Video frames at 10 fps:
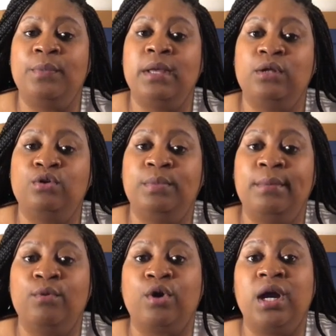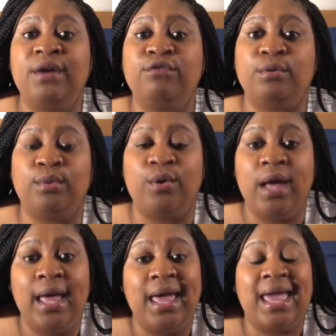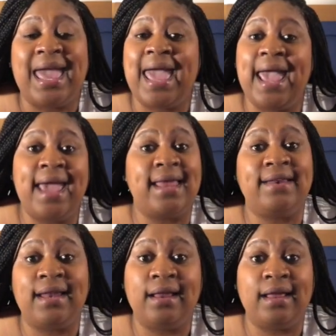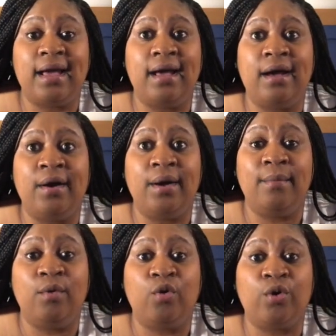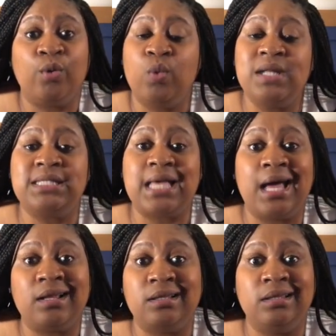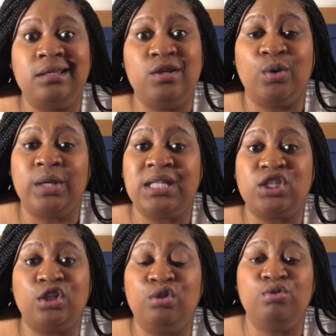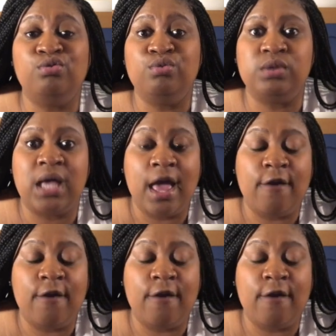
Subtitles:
be a little bit more comfortable had, or once I, you know, get to lose